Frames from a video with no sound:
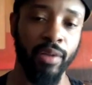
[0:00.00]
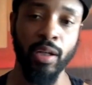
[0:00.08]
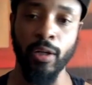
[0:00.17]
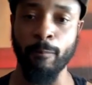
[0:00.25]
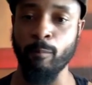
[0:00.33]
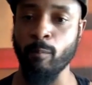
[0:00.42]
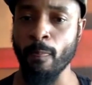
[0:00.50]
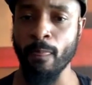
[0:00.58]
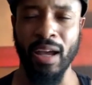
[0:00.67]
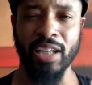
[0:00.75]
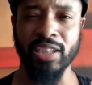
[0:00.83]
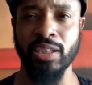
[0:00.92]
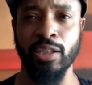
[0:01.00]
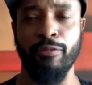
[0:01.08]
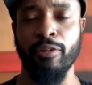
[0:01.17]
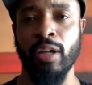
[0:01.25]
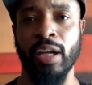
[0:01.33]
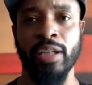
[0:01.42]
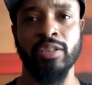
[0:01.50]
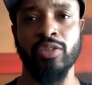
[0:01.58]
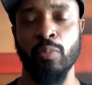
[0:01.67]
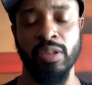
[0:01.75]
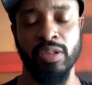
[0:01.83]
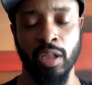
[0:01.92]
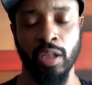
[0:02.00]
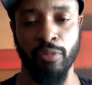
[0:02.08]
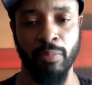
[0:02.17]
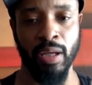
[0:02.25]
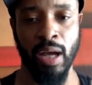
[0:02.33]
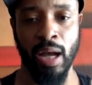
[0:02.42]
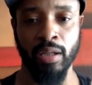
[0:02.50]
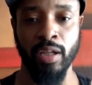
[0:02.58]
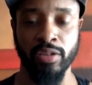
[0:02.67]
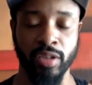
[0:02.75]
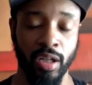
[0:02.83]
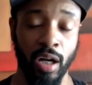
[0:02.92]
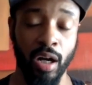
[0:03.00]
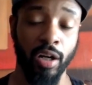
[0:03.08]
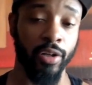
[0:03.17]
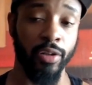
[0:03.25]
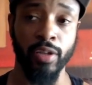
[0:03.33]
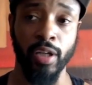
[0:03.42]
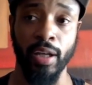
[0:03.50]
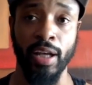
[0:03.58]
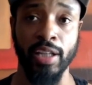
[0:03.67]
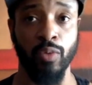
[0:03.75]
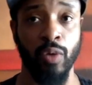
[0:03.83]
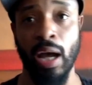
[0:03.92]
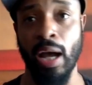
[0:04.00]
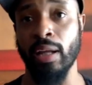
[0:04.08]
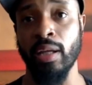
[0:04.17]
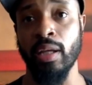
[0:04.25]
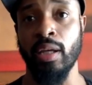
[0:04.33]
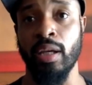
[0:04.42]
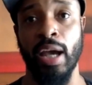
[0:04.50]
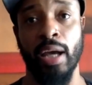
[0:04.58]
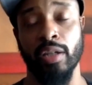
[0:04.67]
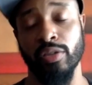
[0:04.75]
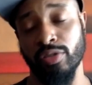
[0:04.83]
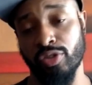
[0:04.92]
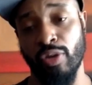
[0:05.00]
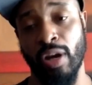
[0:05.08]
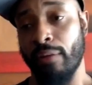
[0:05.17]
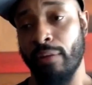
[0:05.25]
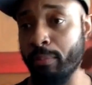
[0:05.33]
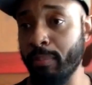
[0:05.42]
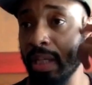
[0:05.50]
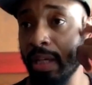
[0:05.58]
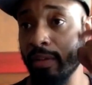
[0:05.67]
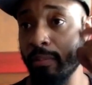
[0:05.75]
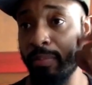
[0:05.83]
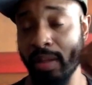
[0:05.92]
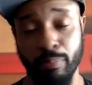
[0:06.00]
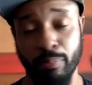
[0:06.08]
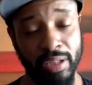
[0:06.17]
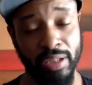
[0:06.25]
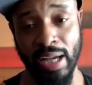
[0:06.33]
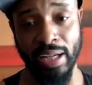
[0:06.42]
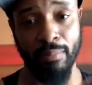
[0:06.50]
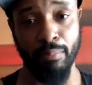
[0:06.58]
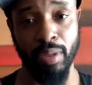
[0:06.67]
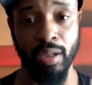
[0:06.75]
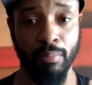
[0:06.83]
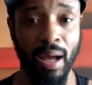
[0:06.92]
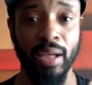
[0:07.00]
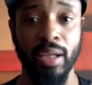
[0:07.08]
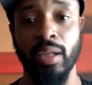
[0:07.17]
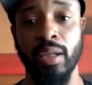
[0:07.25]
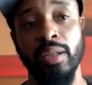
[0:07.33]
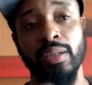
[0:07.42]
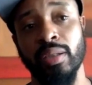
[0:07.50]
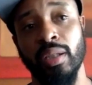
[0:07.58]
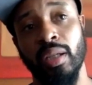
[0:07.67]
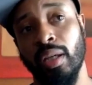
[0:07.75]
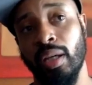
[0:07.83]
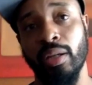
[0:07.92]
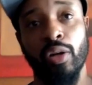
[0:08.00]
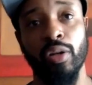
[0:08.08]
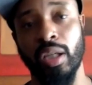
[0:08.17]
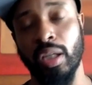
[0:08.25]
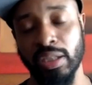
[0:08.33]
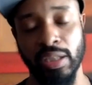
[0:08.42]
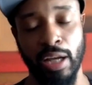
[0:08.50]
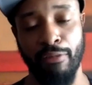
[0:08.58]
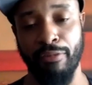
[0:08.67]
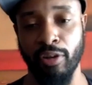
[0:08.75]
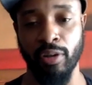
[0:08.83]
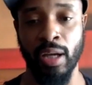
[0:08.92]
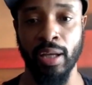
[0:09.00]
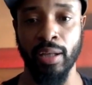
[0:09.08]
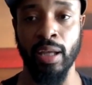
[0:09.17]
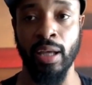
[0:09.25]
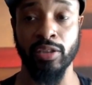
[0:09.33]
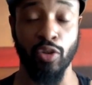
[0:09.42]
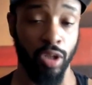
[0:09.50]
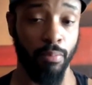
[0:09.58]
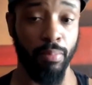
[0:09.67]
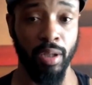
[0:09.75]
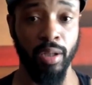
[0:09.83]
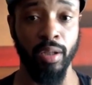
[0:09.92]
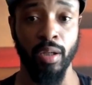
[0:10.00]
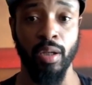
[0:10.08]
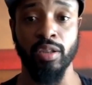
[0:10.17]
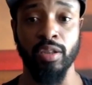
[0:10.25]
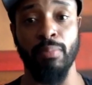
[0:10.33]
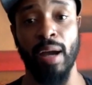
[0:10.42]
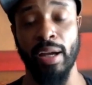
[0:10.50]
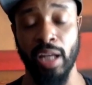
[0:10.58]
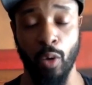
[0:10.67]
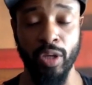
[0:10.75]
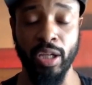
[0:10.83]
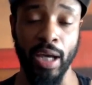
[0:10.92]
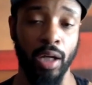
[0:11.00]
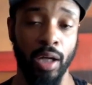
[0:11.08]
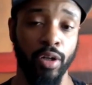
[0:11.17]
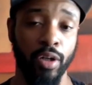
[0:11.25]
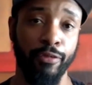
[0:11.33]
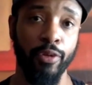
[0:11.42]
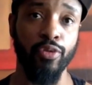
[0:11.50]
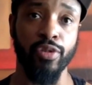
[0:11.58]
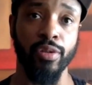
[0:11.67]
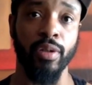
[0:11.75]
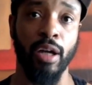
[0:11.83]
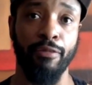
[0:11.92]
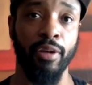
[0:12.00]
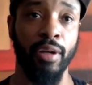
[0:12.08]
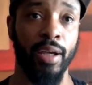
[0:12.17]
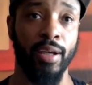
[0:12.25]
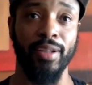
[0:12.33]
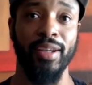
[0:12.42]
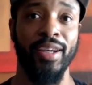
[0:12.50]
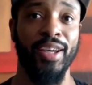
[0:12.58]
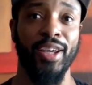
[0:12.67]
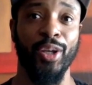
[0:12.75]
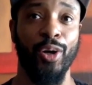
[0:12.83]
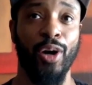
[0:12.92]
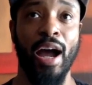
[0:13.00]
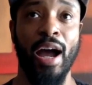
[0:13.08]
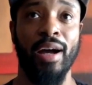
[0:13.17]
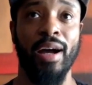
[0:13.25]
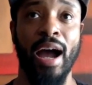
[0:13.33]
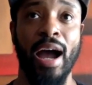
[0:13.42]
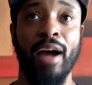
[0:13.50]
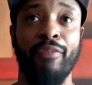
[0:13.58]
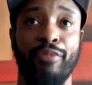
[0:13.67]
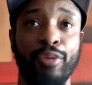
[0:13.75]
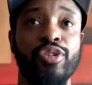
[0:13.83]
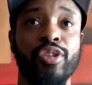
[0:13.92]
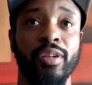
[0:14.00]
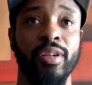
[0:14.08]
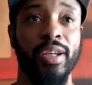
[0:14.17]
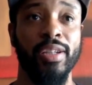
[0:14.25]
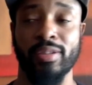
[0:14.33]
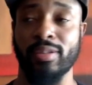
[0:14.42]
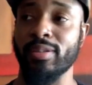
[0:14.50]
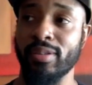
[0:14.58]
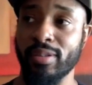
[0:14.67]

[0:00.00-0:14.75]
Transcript: done, I still feel like there's so much stuff for me out here to conquer. And that's why I kind of strive to be able to be the best I can be to my kids and all the kids that I feel like that's going to be somebody that we count on in the future. I feel like, you know, our future is,